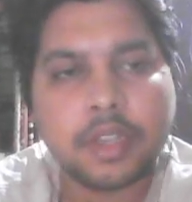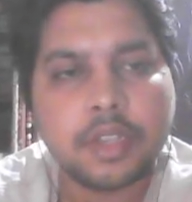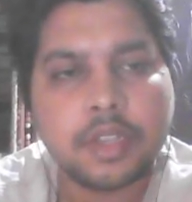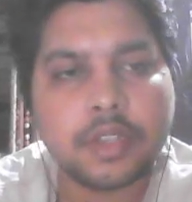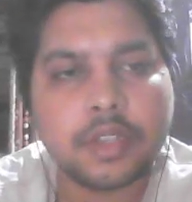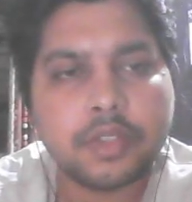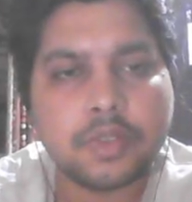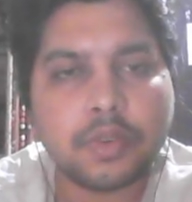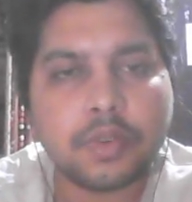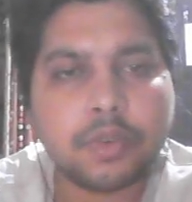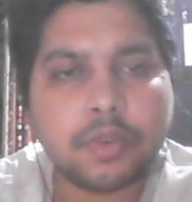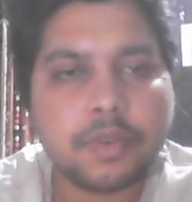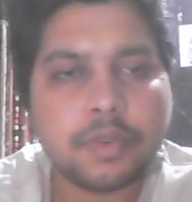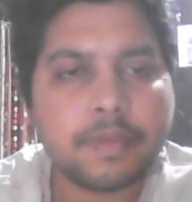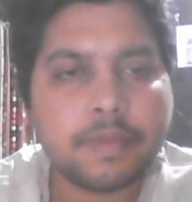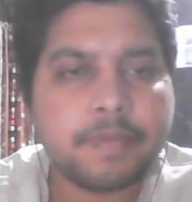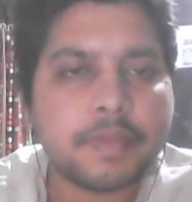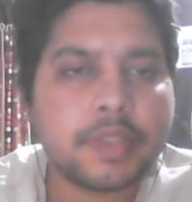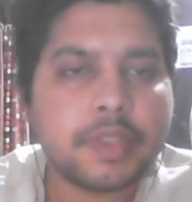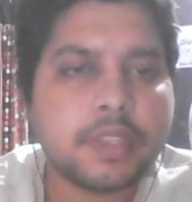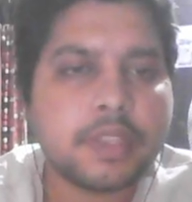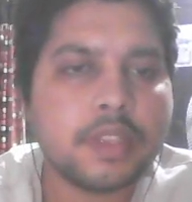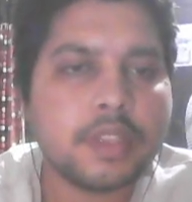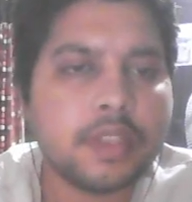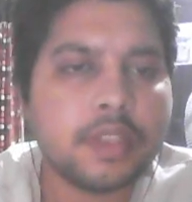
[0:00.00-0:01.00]
So
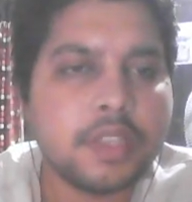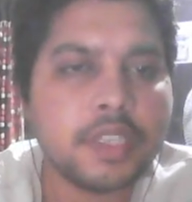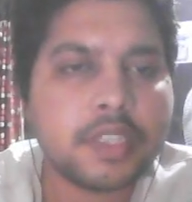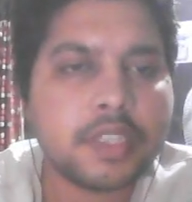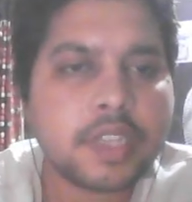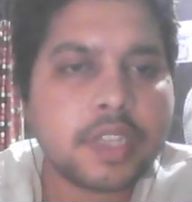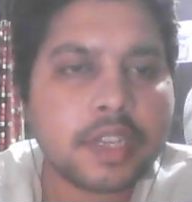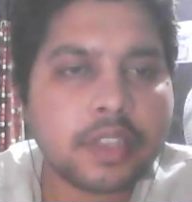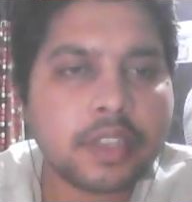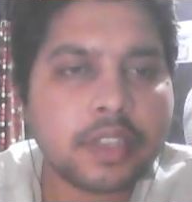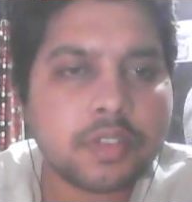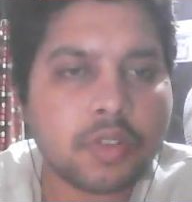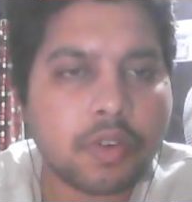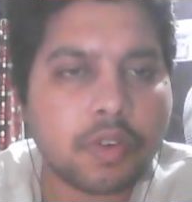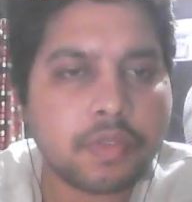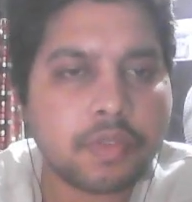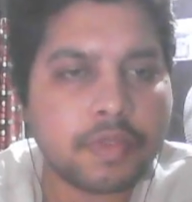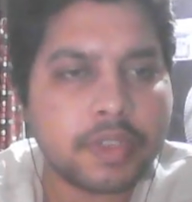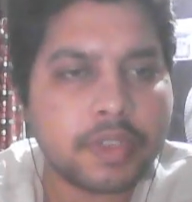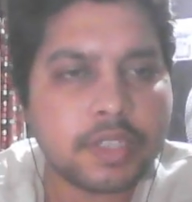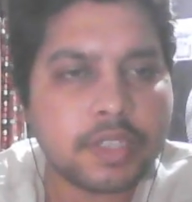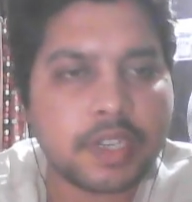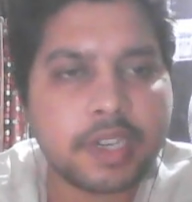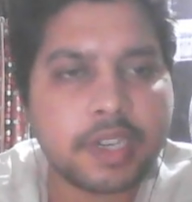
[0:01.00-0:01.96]
these are the softwares.